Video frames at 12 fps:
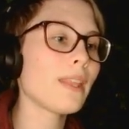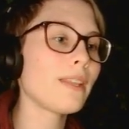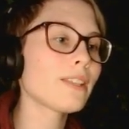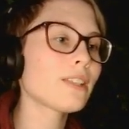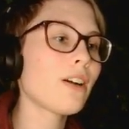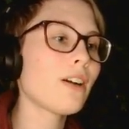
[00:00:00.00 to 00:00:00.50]

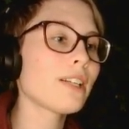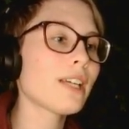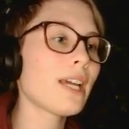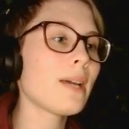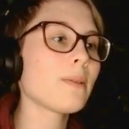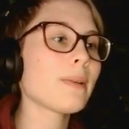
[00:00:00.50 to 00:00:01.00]
this card
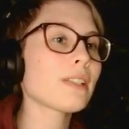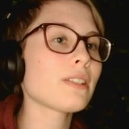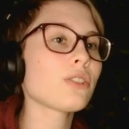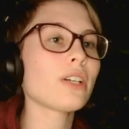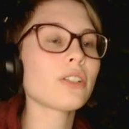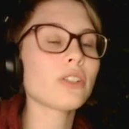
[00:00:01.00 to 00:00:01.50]
game, you're
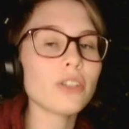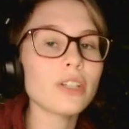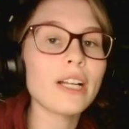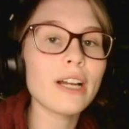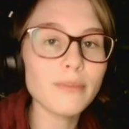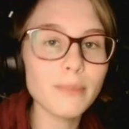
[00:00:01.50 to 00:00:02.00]
basically trying to earn
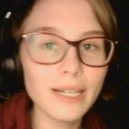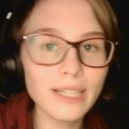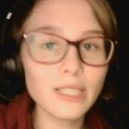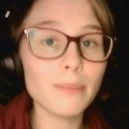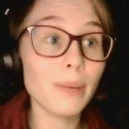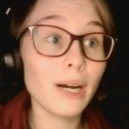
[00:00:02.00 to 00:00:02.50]
enough money
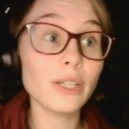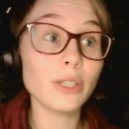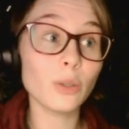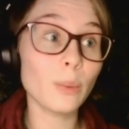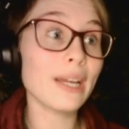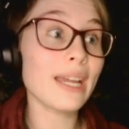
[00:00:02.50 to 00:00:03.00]
to buy
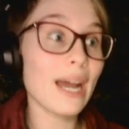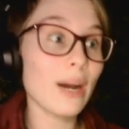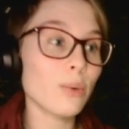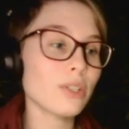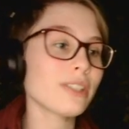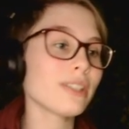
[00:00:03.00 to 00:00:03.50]
your way
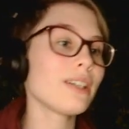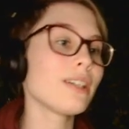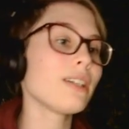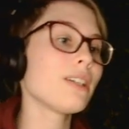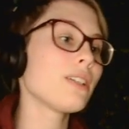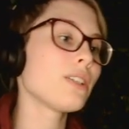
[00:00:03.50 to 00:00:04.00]
out.
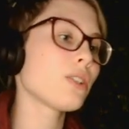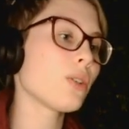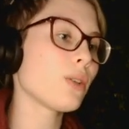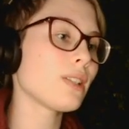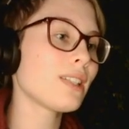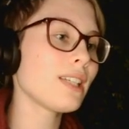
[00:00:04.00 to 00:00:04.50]
So
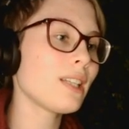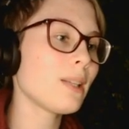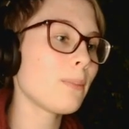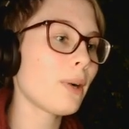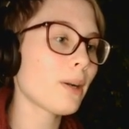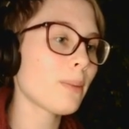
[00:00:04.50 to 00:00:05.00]
you can see at the
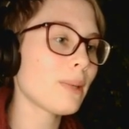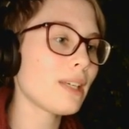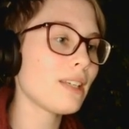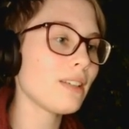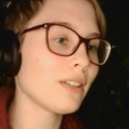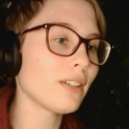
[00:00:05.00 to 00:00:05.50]
bottom
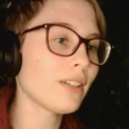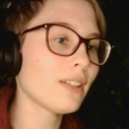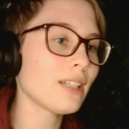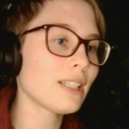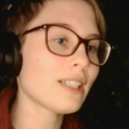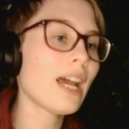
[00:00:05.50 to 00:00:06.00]
here,
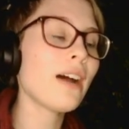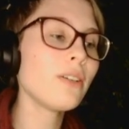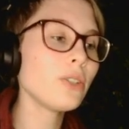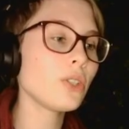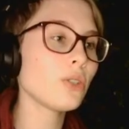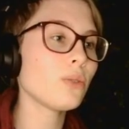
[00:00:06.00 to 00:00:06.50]
it
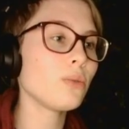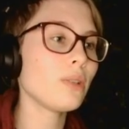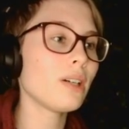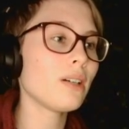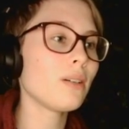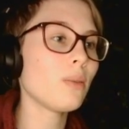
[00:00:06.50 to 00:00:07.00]
tells
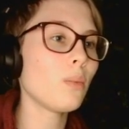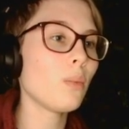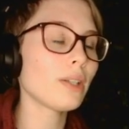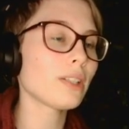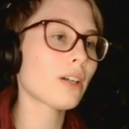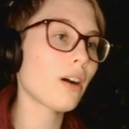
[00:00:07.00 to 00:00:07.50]
you
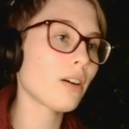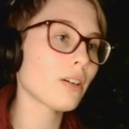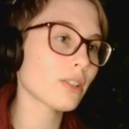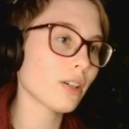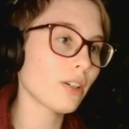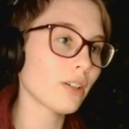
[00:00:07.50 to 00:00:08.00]
what the
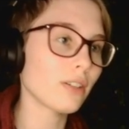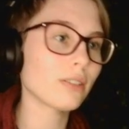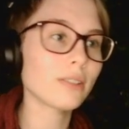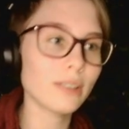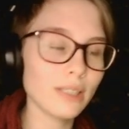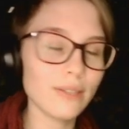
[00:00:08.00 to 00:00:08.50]
cards are,
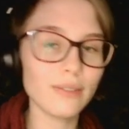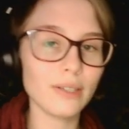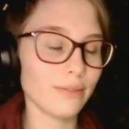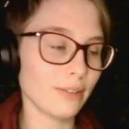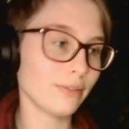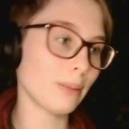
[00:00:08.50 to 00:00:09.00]
even
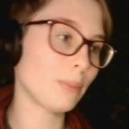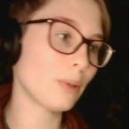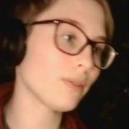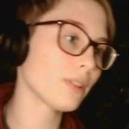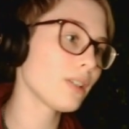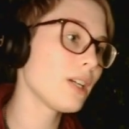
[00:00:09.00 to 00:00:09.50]
if they're flipped
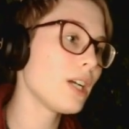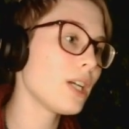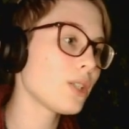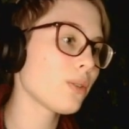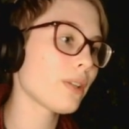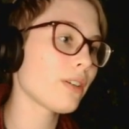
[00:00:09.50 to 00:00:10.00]
over.
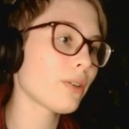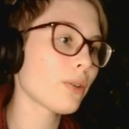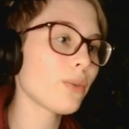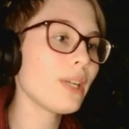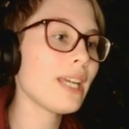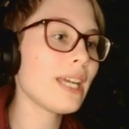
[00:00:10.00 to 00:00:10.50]
So there are
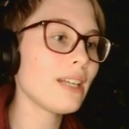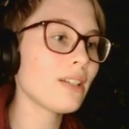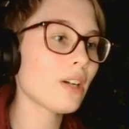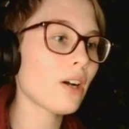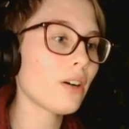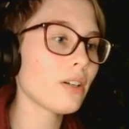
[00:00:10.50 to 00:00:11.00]
3
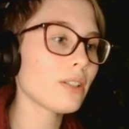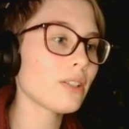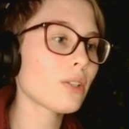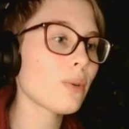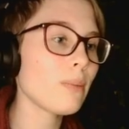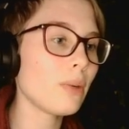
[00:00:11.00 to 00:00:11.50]
hint cards,
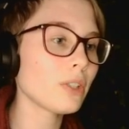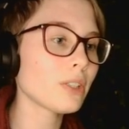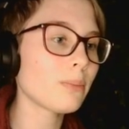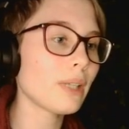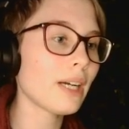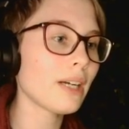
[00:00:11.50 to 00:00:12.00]
3
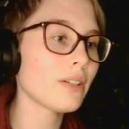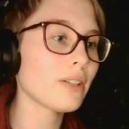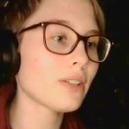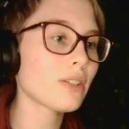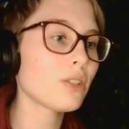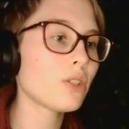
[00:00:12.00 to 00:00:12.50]

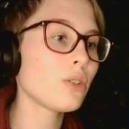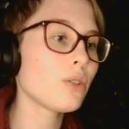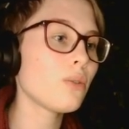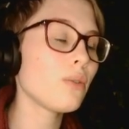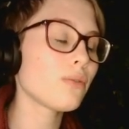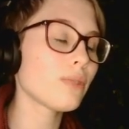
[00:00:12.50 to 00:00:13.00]
multipliers,
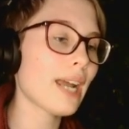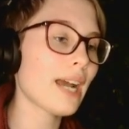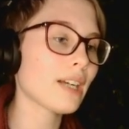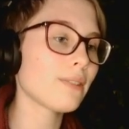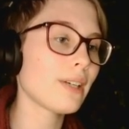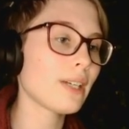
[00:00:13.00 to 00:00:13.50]
2
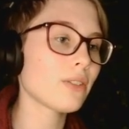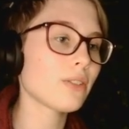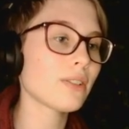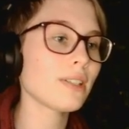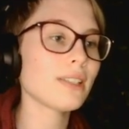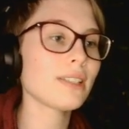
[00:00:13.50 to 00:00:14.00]

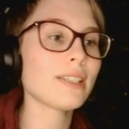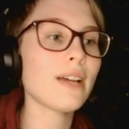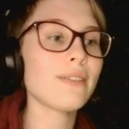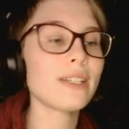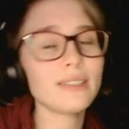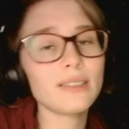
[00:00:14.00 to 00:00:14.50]
reactivators,
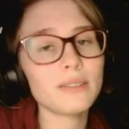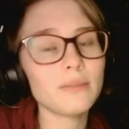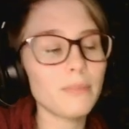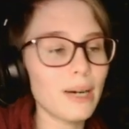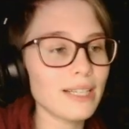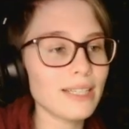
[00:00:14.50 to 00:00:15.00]
7
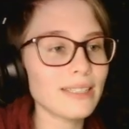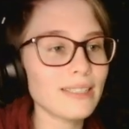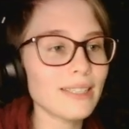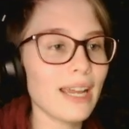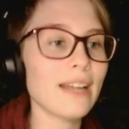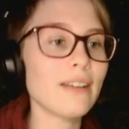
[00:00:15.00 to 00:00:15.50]

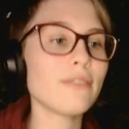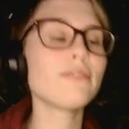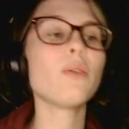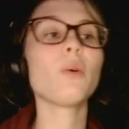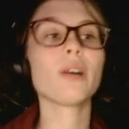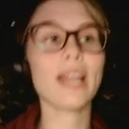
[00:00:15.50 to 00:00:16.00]
monies, and
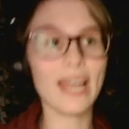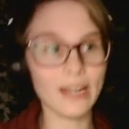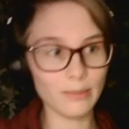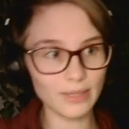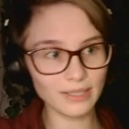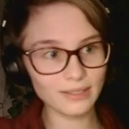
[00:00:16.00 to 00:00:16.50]
4
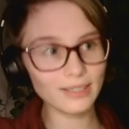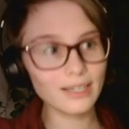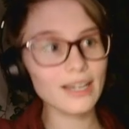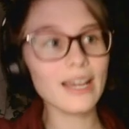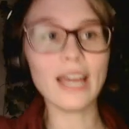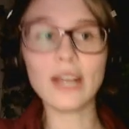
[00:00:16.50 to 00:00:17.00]
enemies.
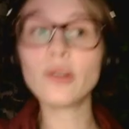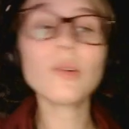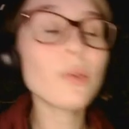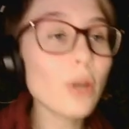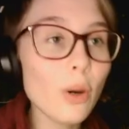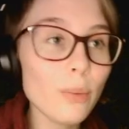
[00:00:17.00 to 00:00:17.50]
And you
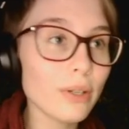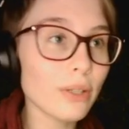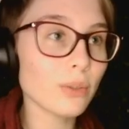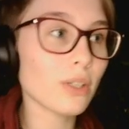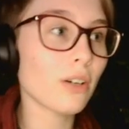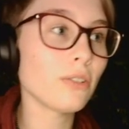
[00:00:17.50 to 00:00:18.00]
don't know where
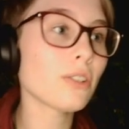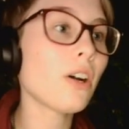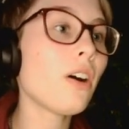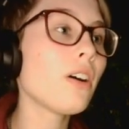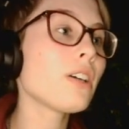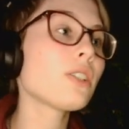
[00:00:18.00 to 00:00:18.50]
those cards
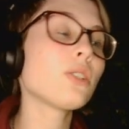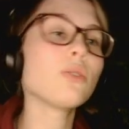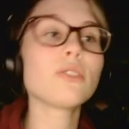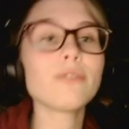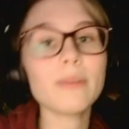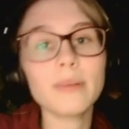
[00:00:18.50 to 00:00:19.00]
are, so you
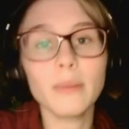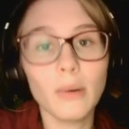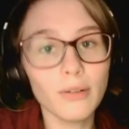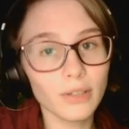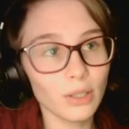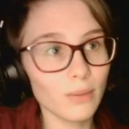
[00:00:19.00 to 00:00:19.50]
just flip them
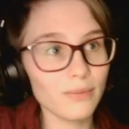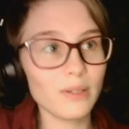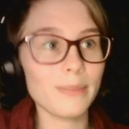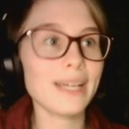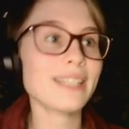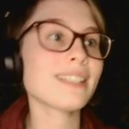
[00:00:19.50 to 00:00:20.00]
over and hope for the
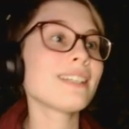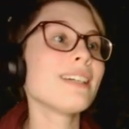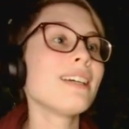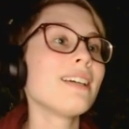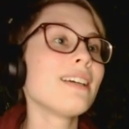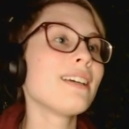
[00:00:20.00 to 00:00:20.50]
best.
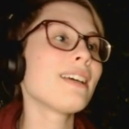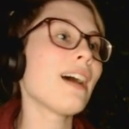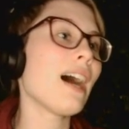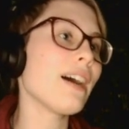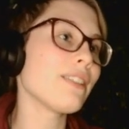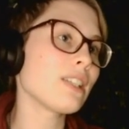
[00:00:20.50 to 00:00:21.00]

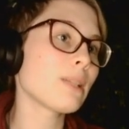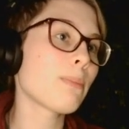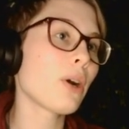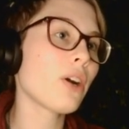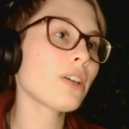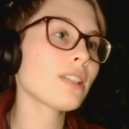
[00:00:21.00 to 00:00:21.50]
These
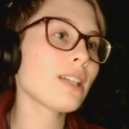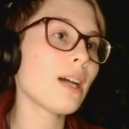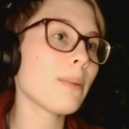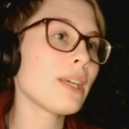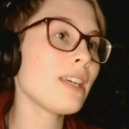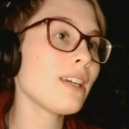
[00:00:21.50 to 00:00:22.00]
perks
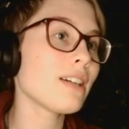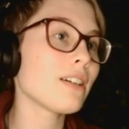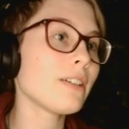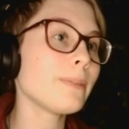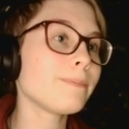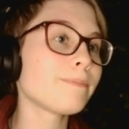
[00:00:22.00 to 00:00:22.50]
up
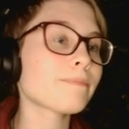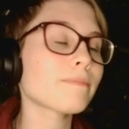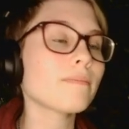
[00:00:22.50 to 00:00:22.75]
here,